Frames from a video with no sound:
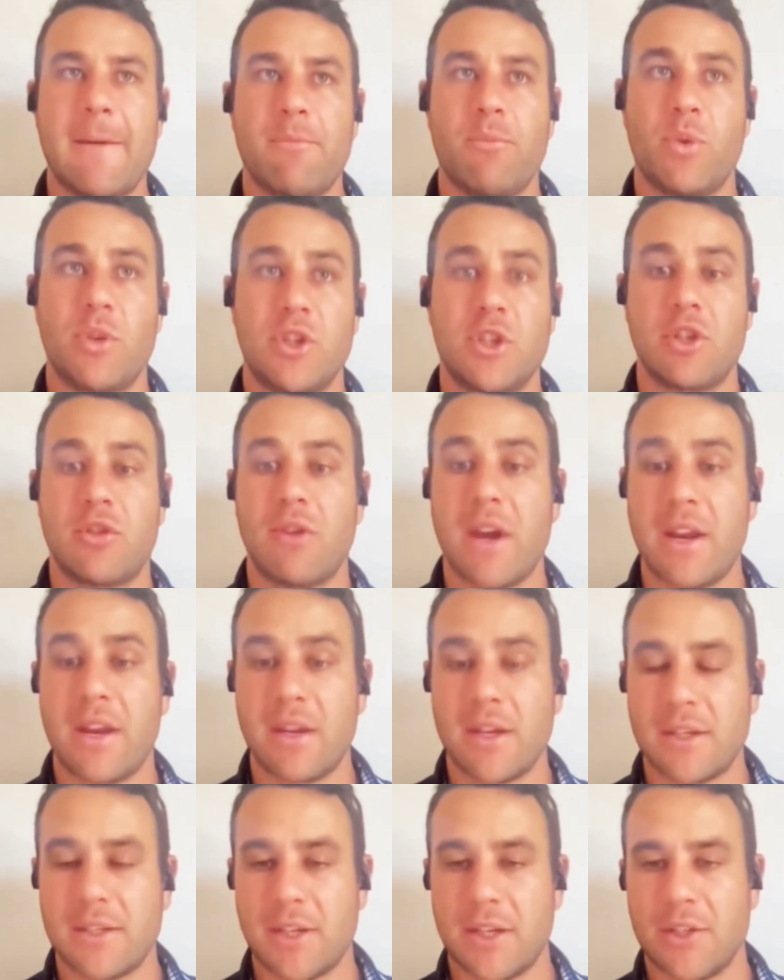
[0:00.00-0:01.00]
which is great.
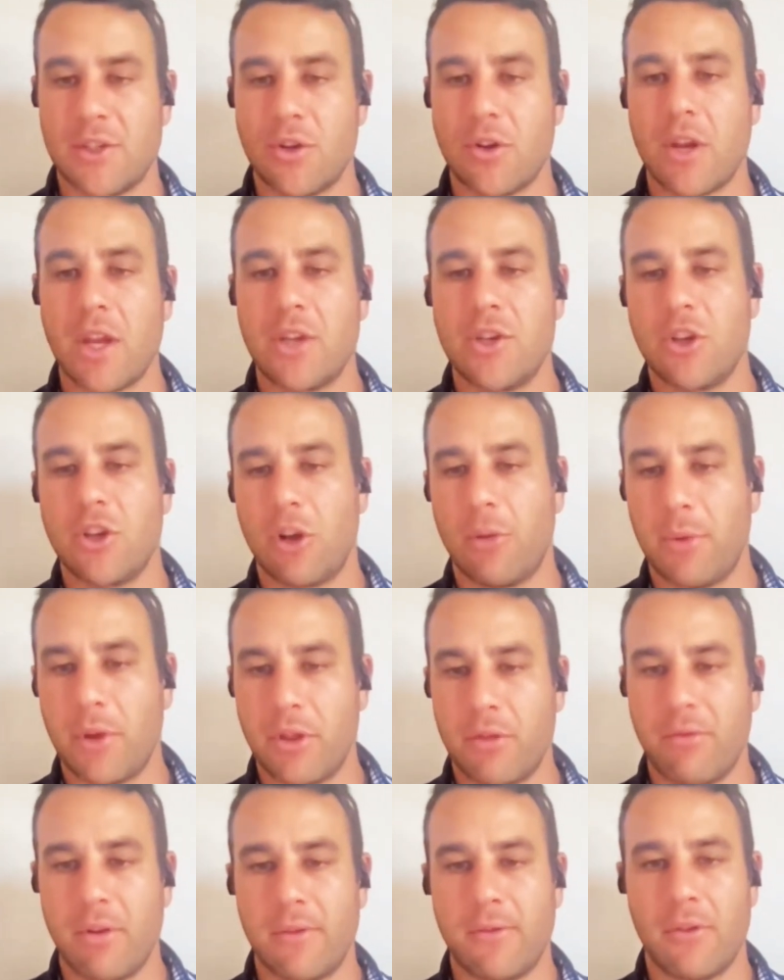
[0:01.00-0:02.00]
And it's not actually going to
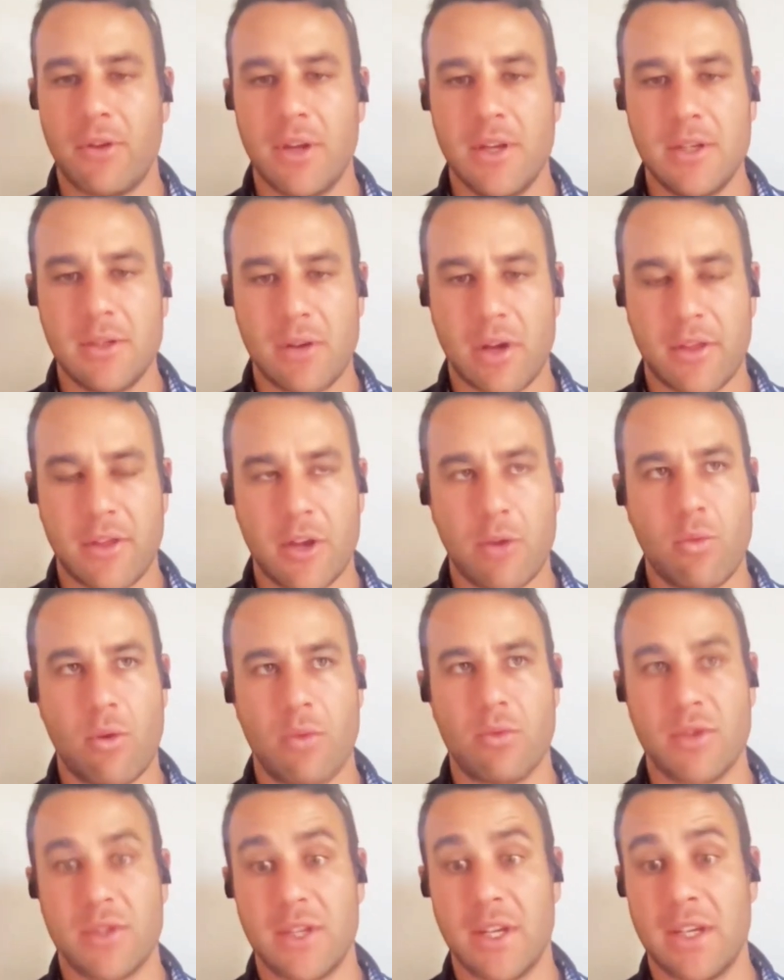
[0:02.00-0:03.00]
be on the referees. I think what
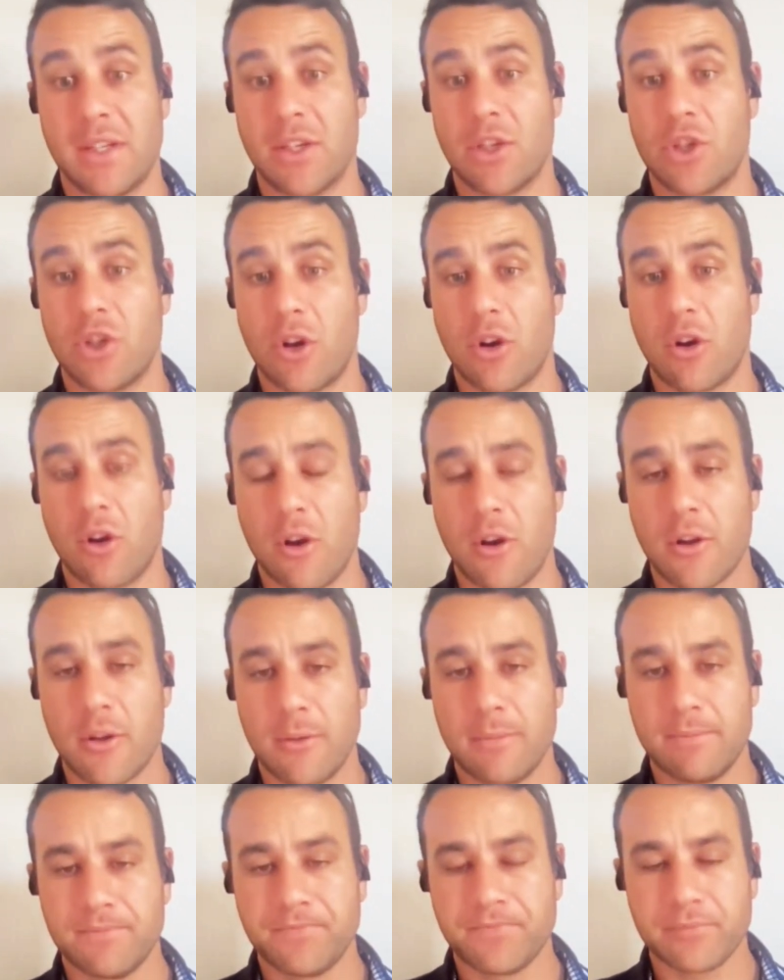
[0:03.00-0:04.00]
we'll see is a shot clock.
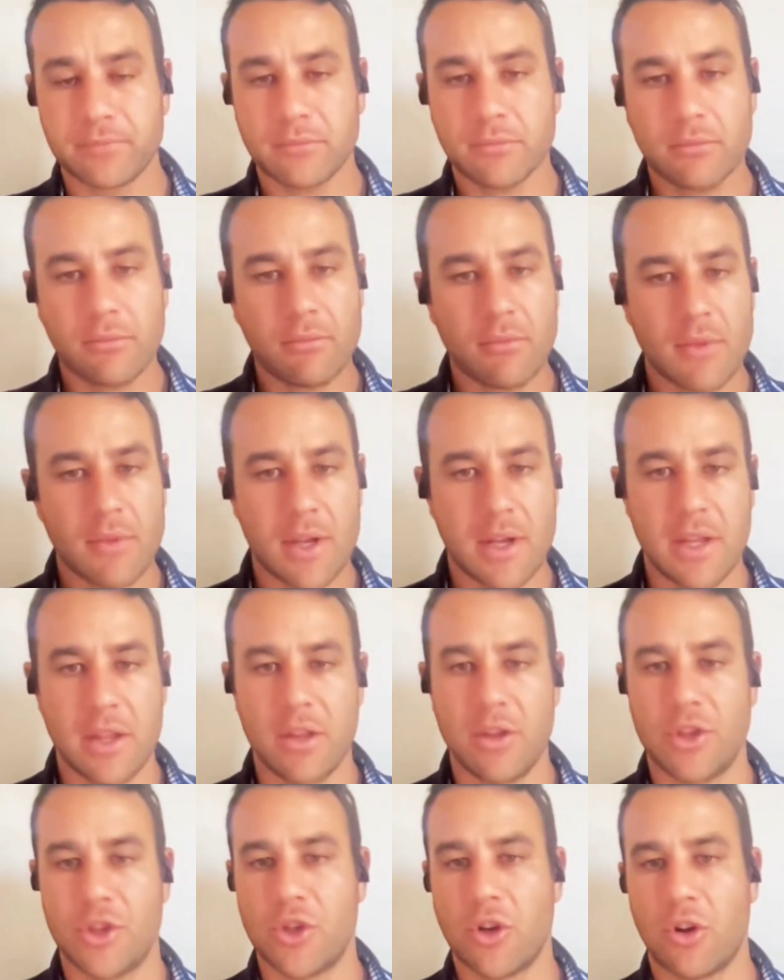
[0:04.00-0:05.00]
Either
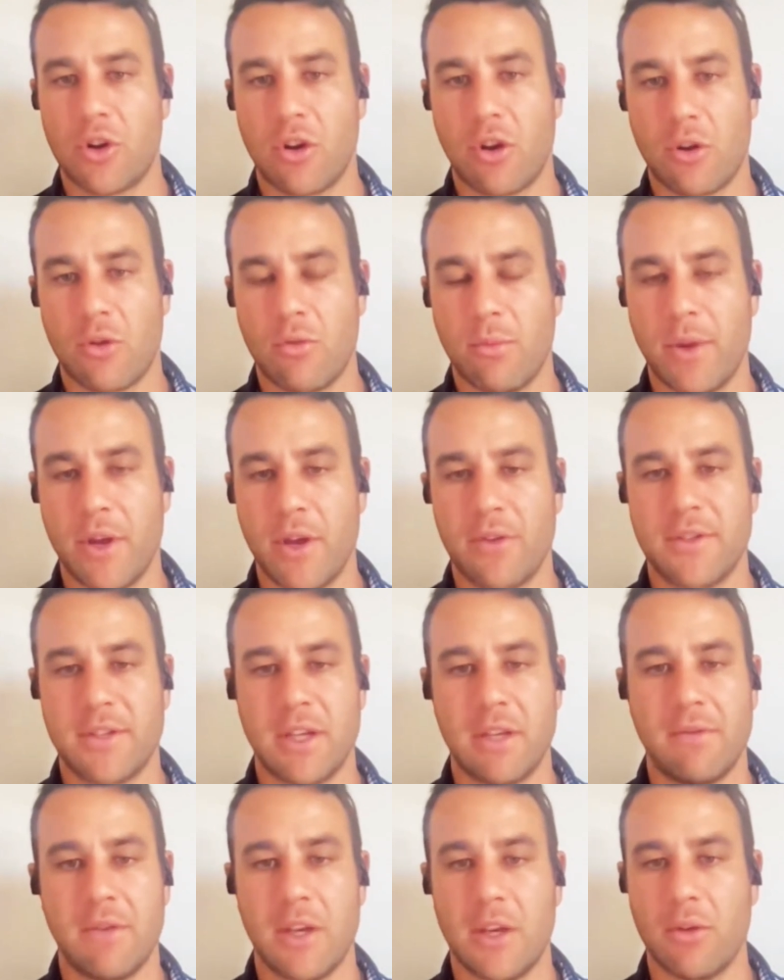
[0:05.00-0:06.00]
the shot clock will be on
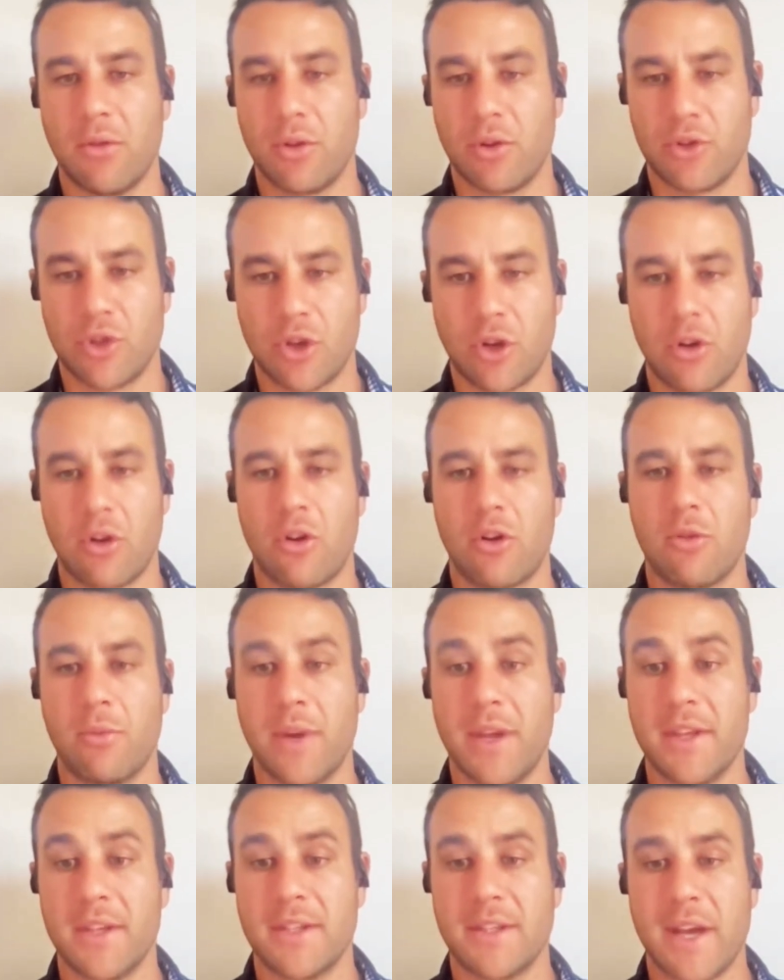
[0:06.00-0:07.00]
TV or the shot clock will
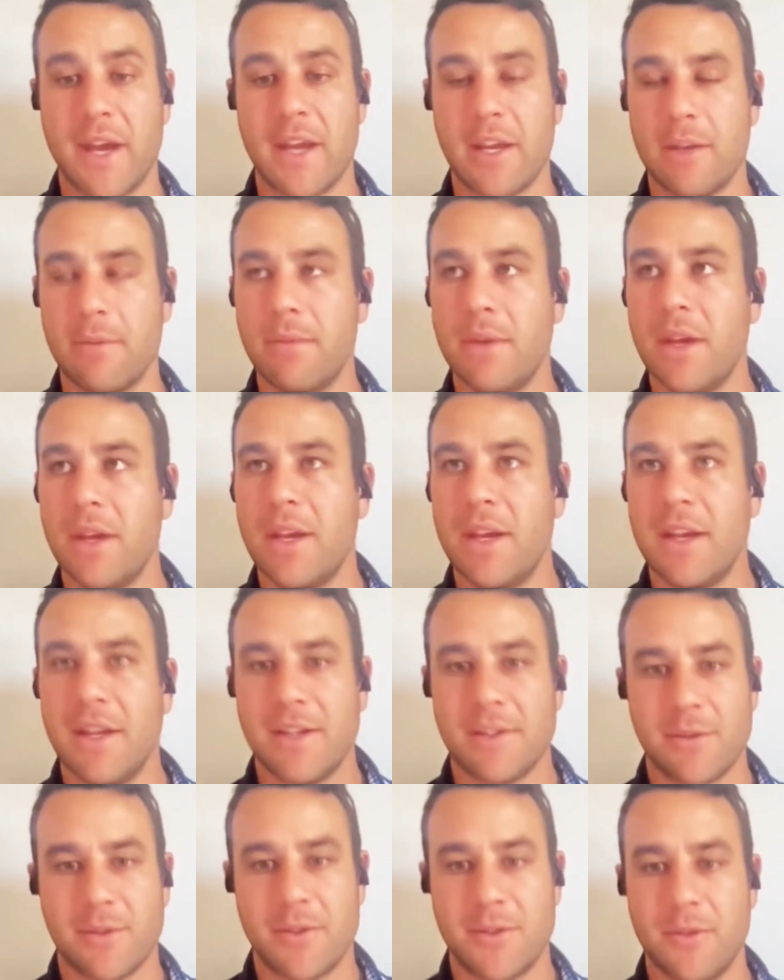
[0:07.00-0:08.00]
be at the stadium.
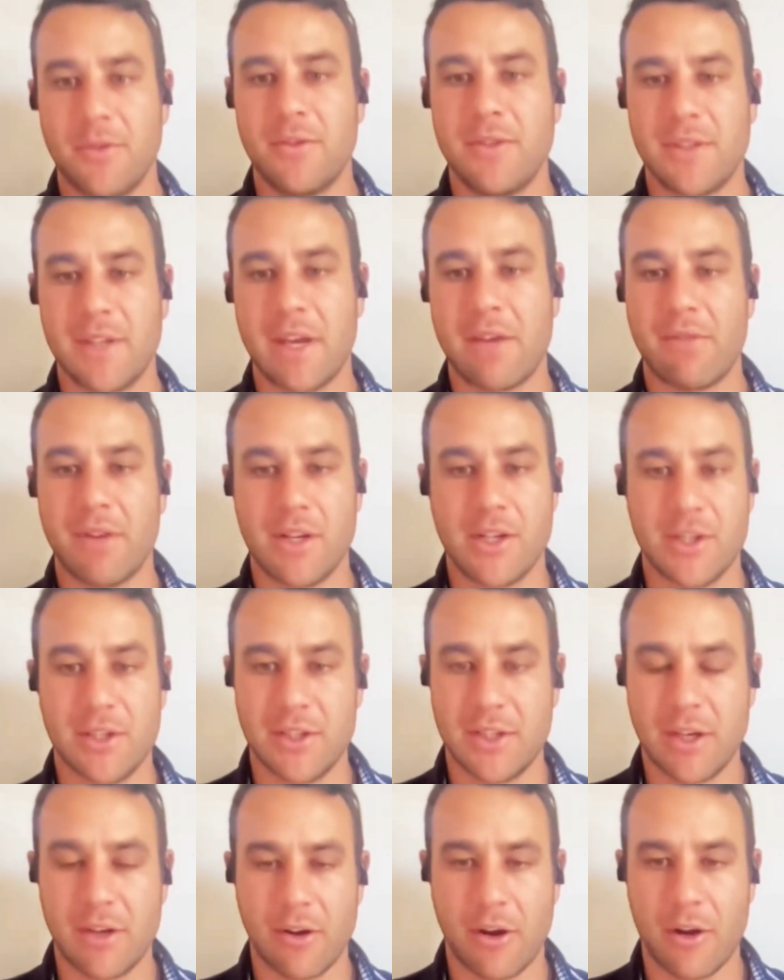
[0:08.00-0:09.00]
So as soon as that reaches
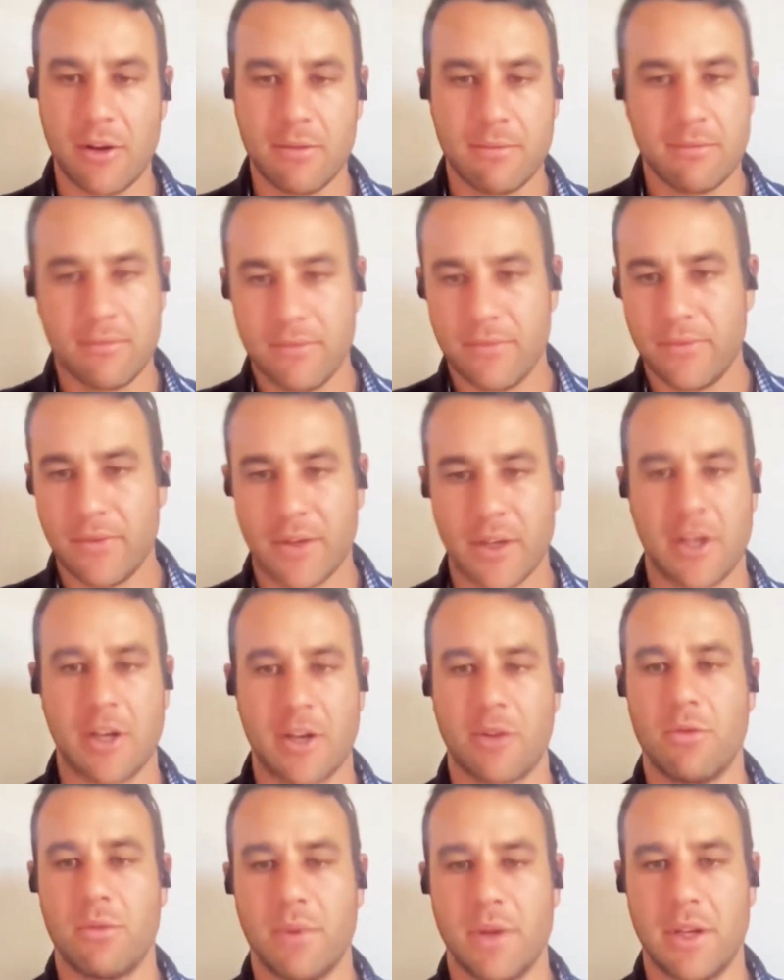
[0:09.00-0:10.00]
0, the
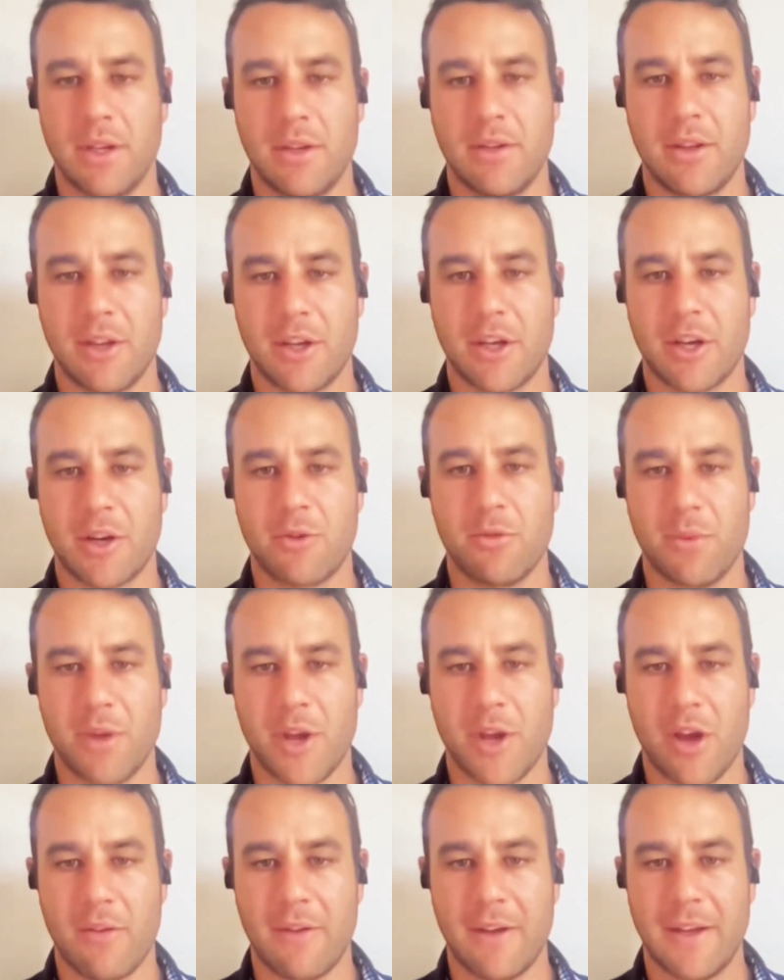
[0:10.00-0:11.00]
kick will
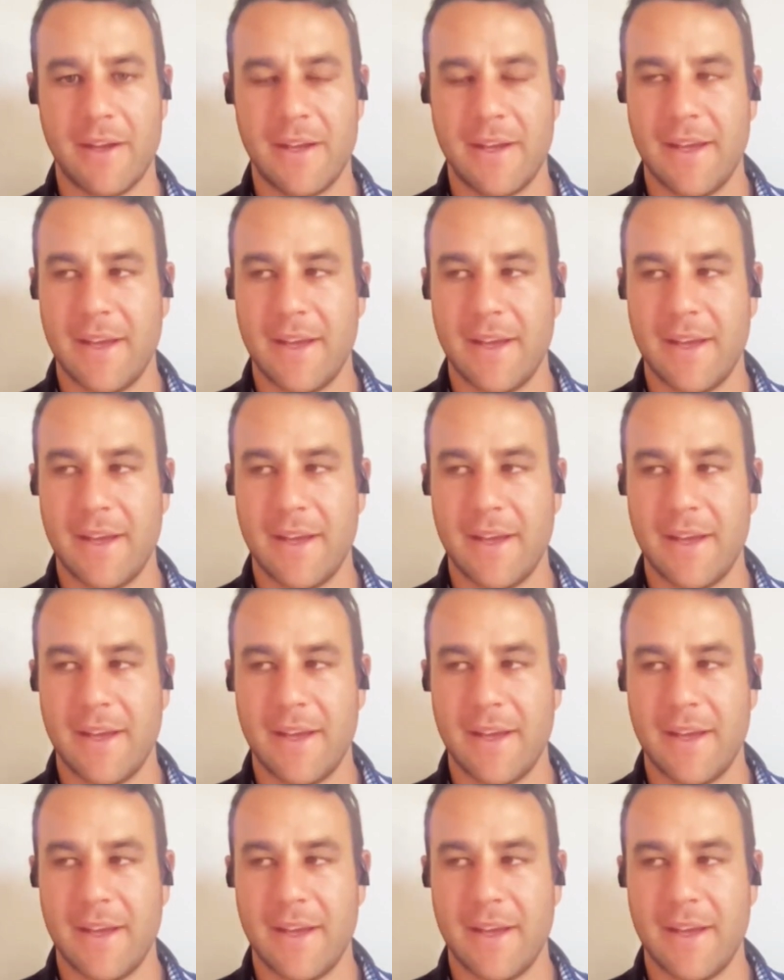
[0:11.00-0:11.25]
be over.